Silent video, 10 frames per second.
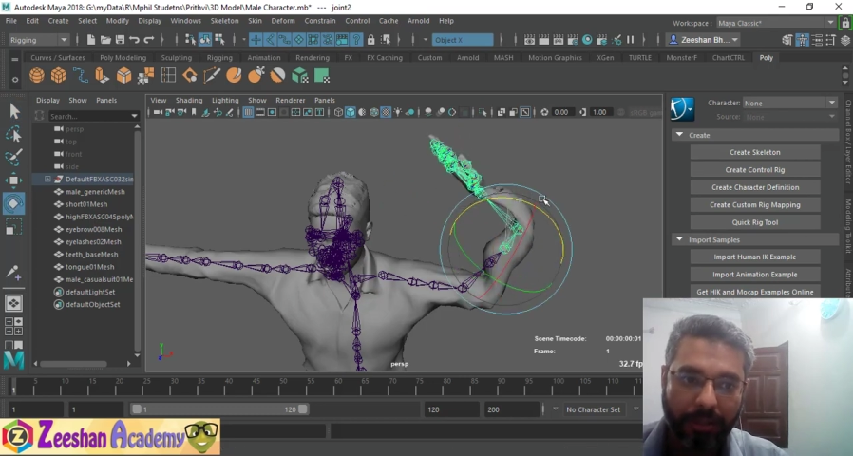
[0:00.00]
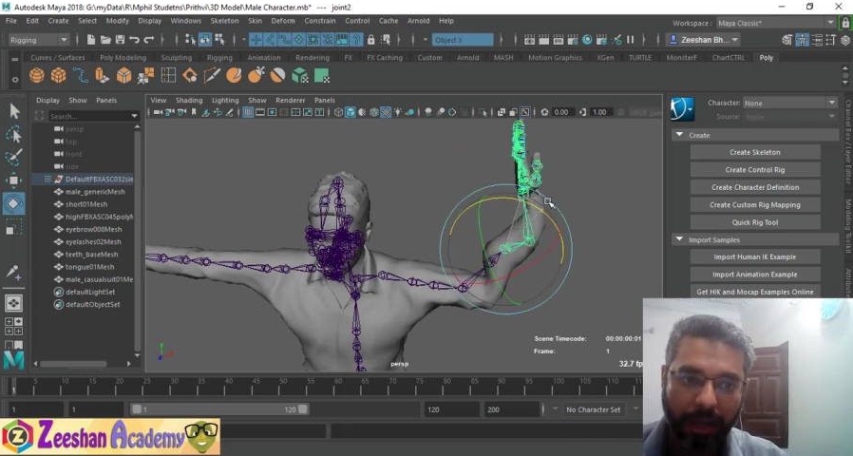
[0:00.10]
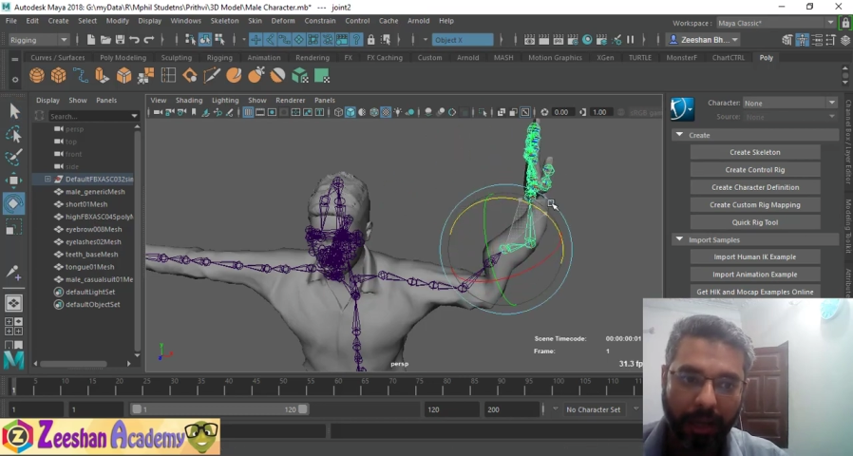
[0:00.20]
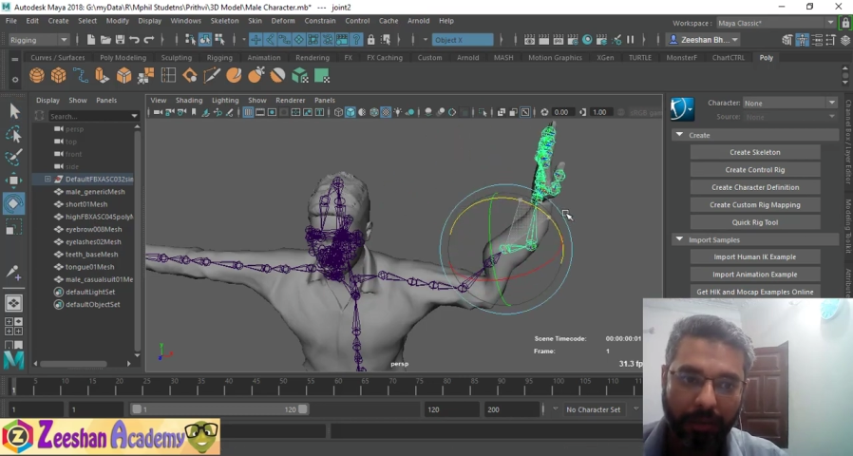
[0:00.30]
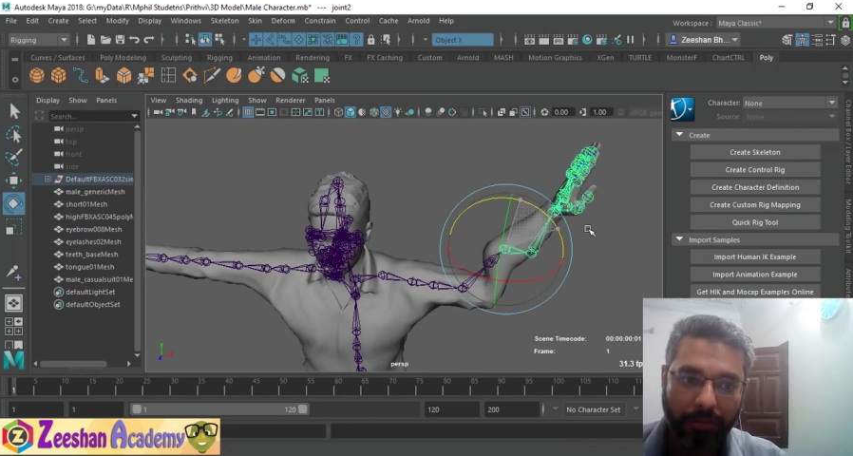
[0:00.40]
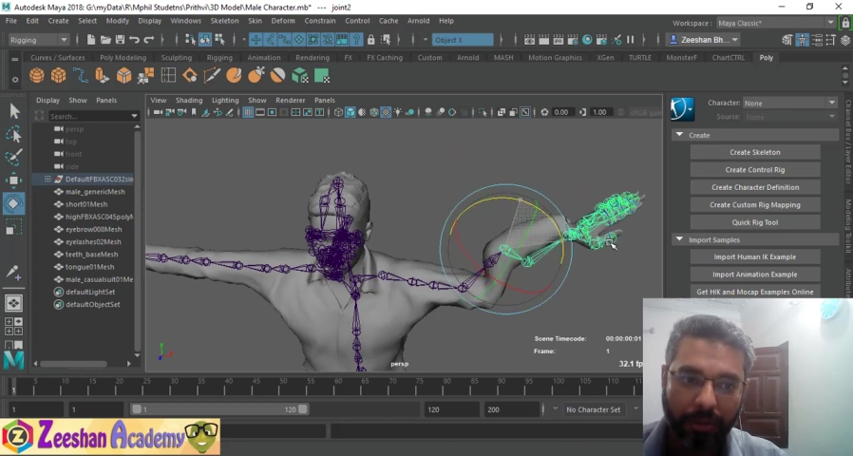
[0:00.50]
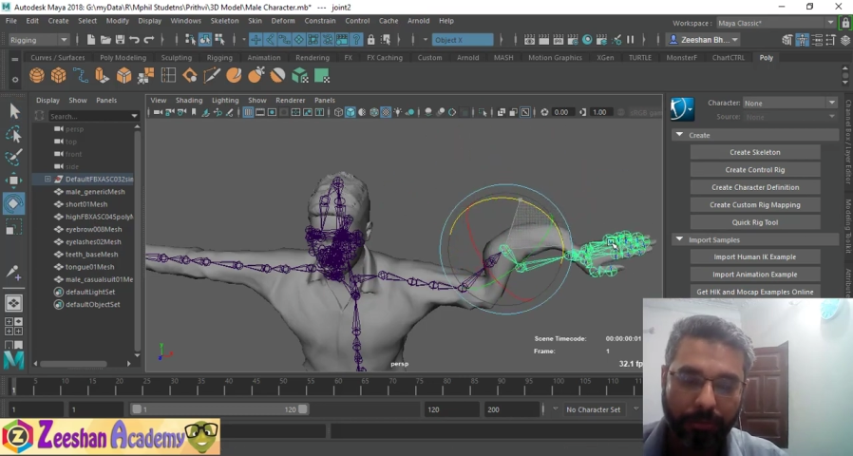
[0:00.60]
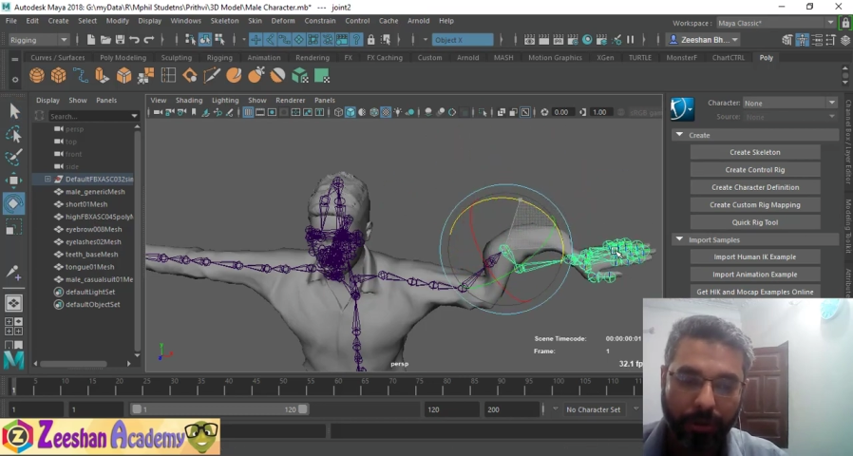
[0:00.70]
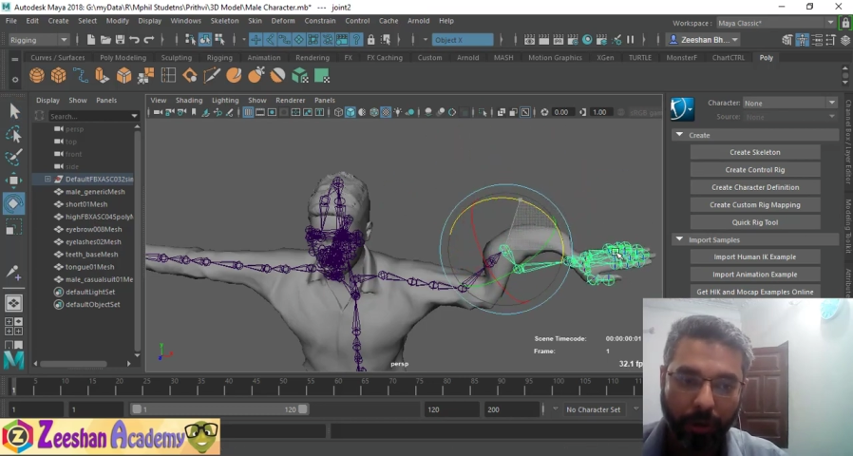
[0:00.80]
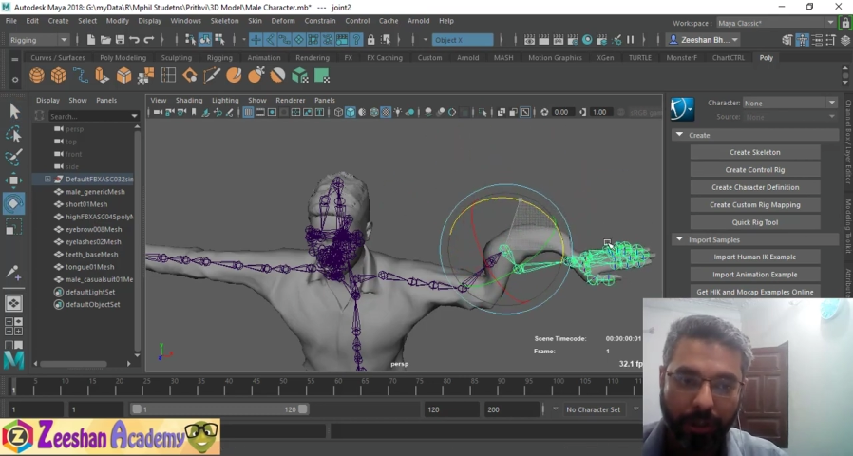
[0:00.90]
and
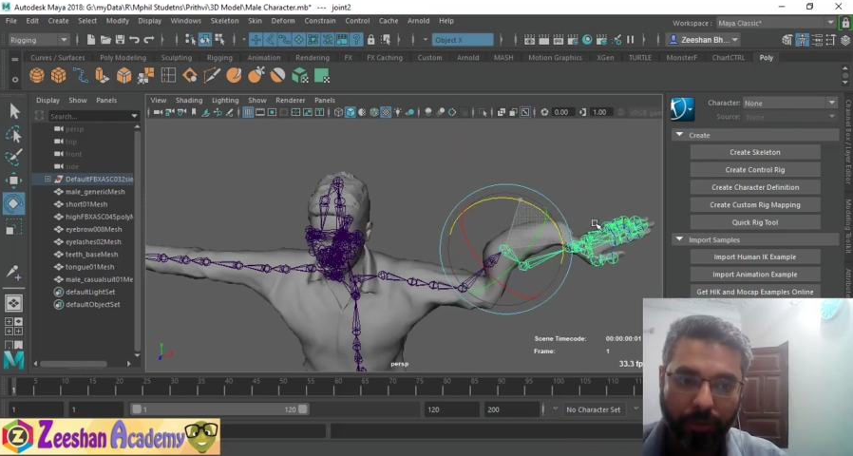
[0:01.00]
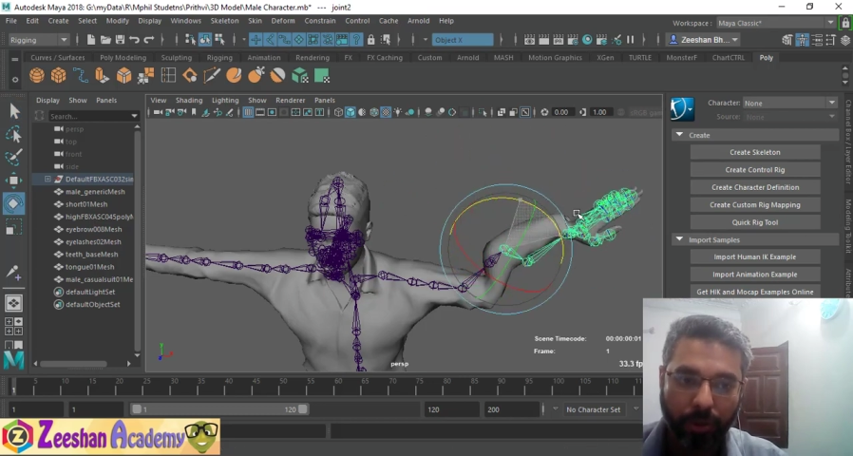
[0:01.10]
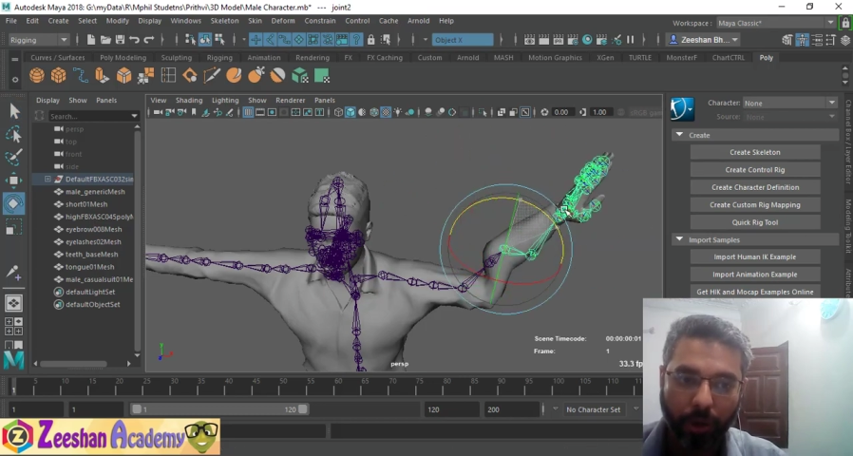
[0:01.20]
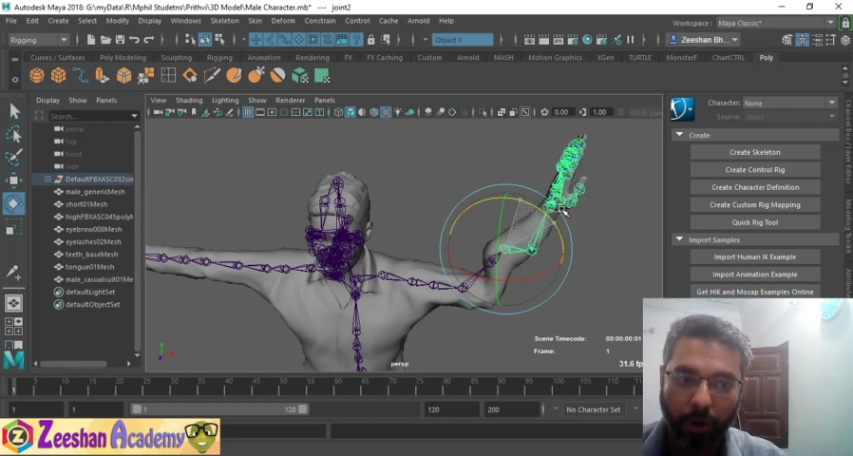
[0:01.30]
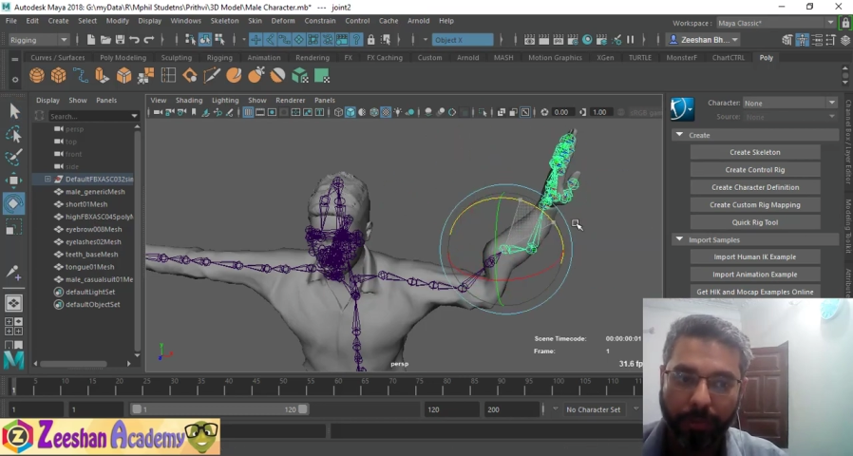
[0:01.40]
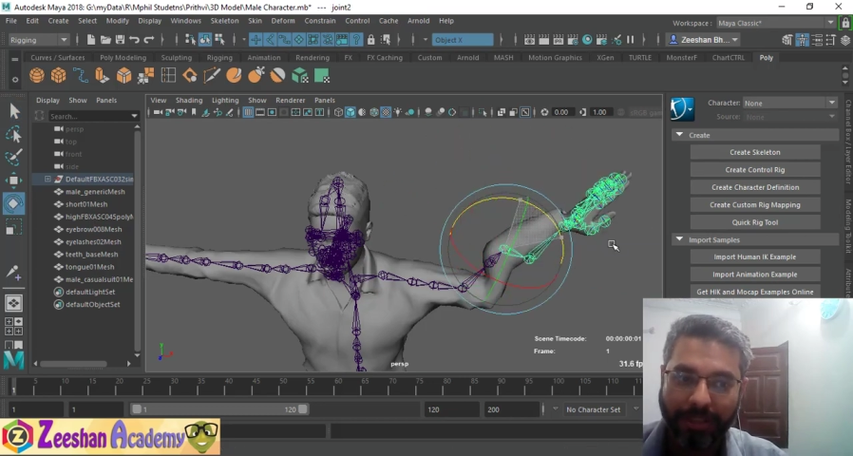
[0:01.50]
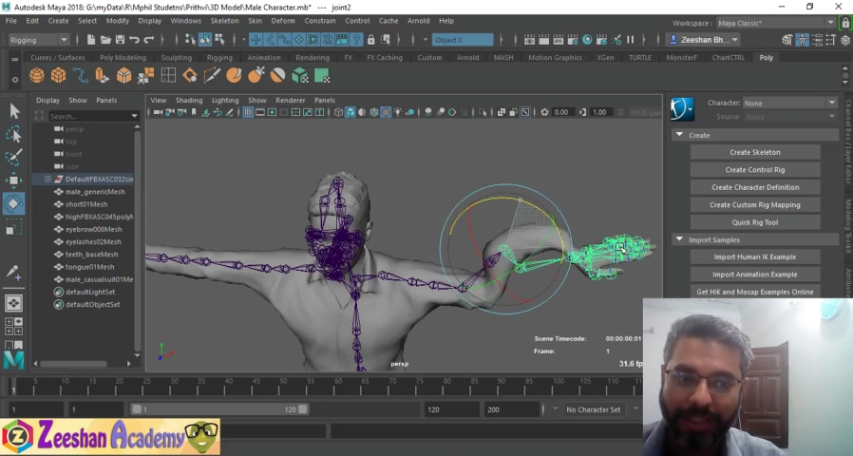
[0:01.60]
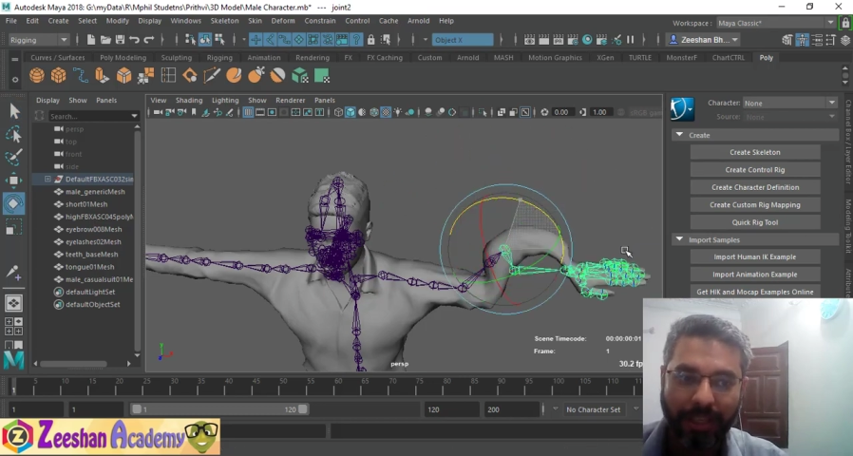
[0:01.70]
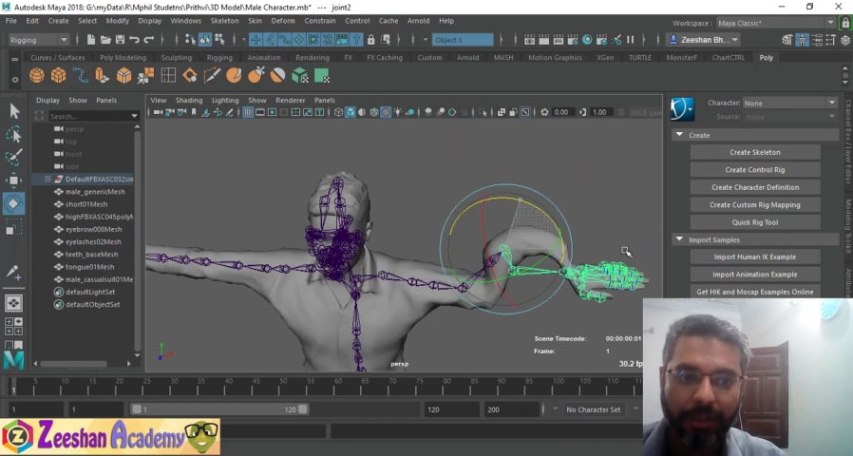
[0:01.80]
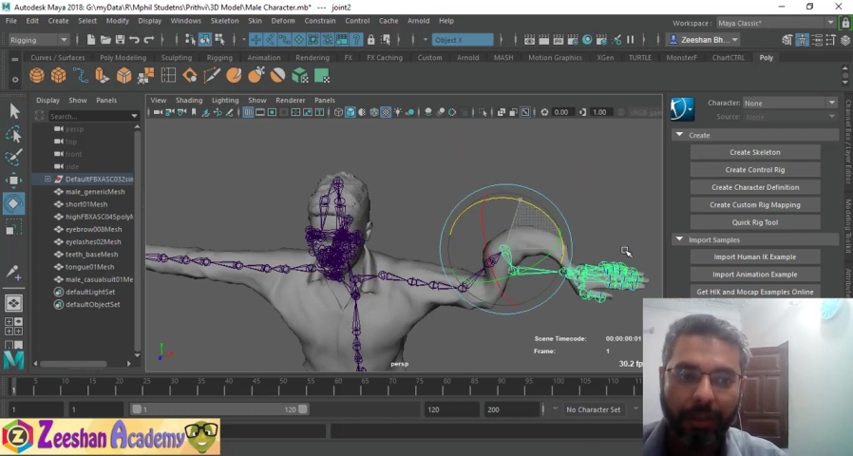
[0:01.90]
some joints would not
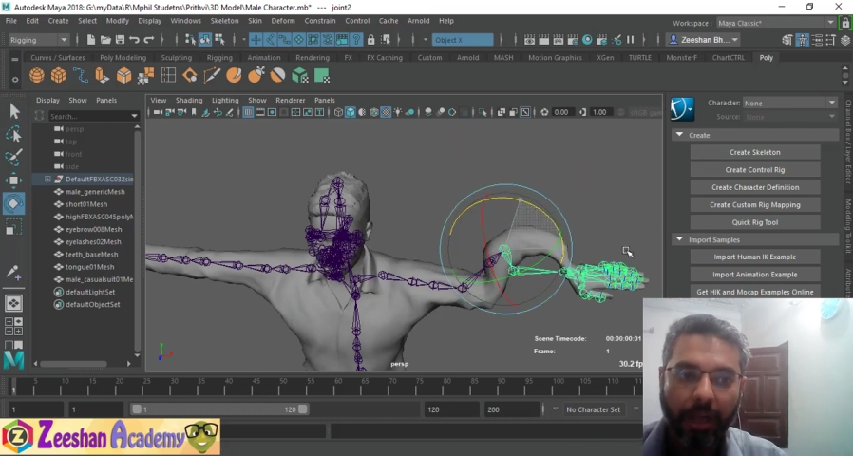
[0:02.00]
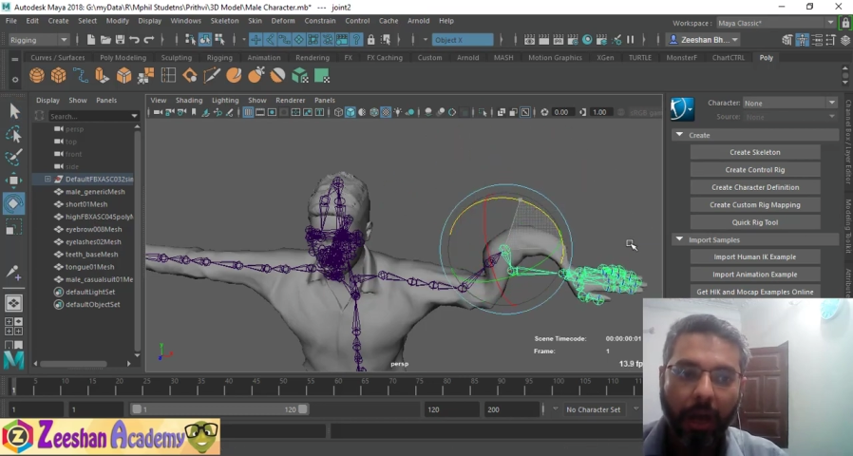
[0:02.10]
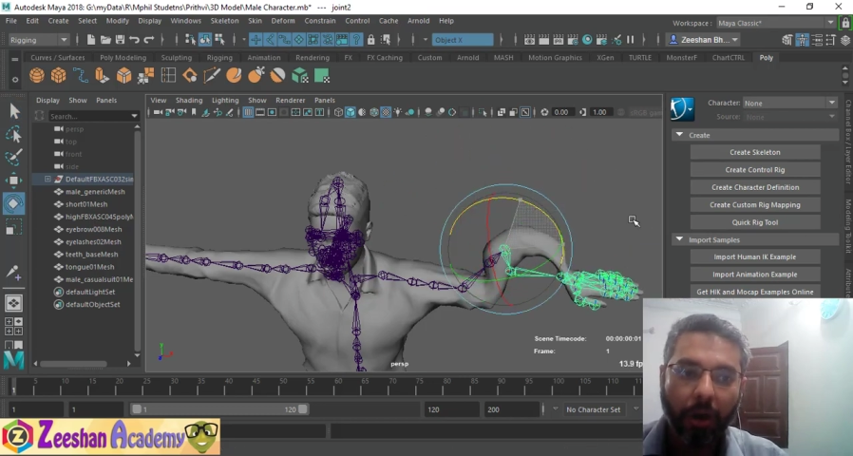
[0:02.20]
basically,